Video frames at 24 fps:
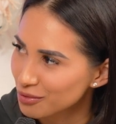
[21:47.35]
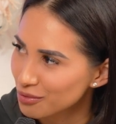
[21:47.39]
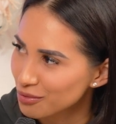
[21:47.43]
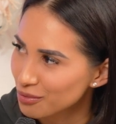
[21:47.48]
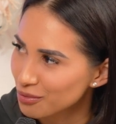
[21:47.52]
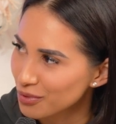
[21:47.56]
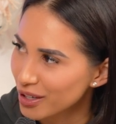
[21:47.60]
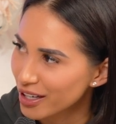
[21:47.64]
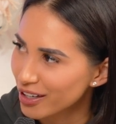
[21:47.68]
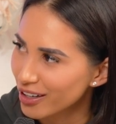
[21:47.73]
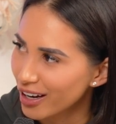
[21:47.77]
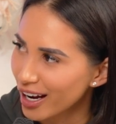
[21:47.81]

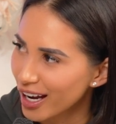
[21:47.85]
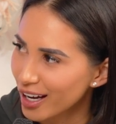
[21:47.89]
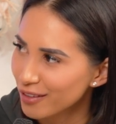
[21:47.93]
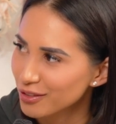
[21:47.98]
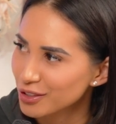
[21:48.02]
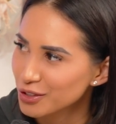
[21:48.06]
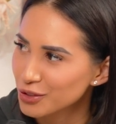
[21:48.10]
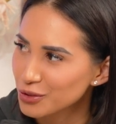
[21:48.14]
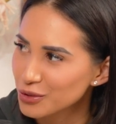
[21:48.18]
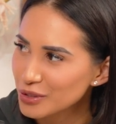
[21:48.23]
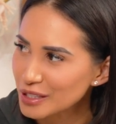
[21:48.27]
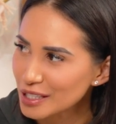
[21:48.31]
where I have
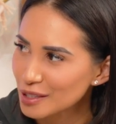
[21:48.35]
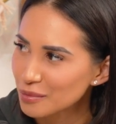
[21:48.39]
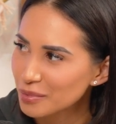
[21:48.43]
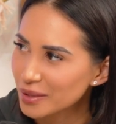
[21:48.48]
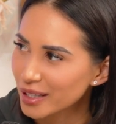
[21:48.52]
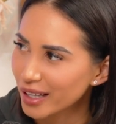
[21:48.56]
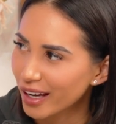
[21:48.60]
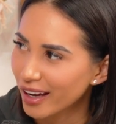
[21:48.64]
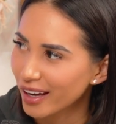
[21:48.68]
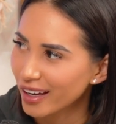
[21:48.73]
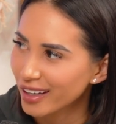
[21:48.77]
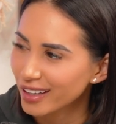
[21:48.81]
a new
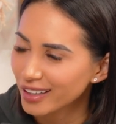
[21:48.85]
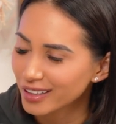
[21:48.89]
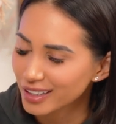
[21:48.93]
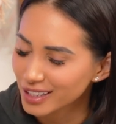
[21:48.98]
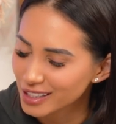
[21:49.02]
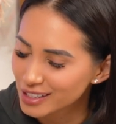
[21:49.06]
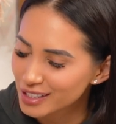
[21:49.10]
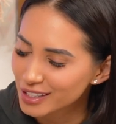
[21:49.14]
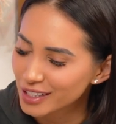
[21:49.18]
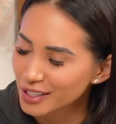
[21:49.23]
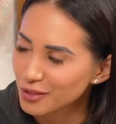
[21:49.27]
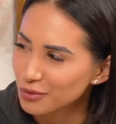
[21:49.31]
CPA and
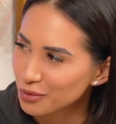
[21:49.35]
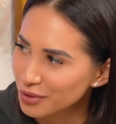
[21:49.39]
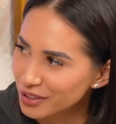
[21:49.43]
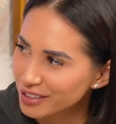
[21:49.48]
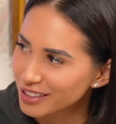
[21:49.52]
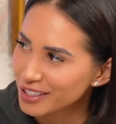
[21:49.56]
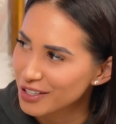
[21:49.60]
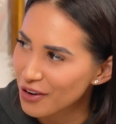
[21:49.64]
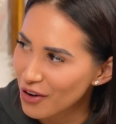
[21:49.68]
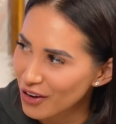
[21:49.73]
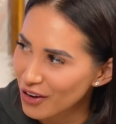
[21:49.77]
he's like really